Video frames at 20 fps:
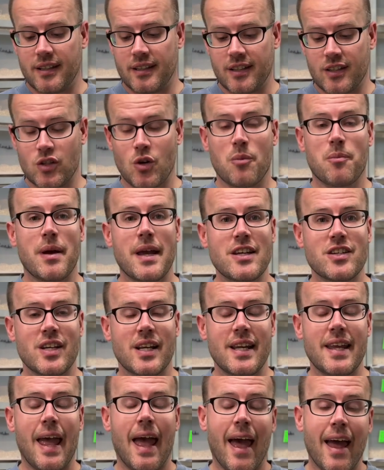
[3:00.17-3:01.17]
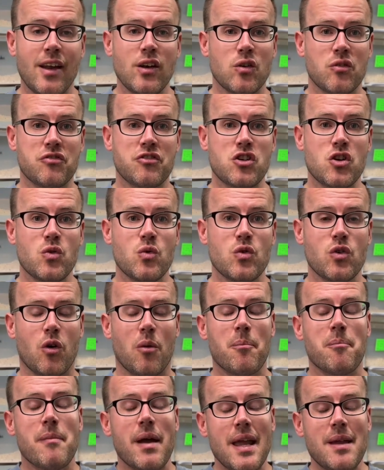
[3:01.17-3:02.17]
So basically end of June or
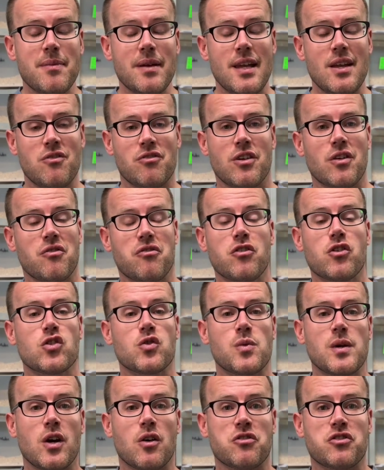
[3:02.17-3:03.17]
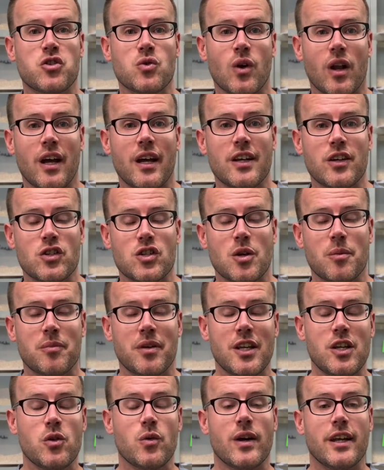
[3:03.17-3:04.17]
maybe even the first week of July or
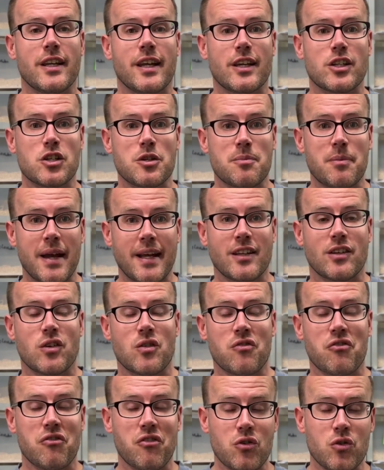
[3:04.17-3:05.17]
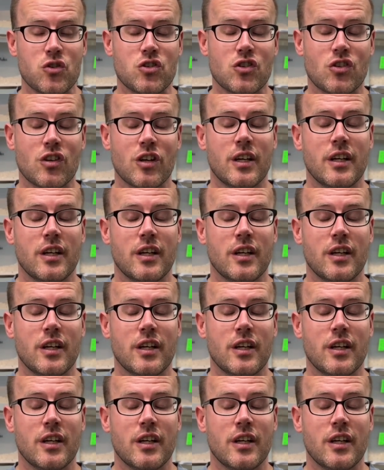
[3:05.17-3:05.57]
something, you can expect the first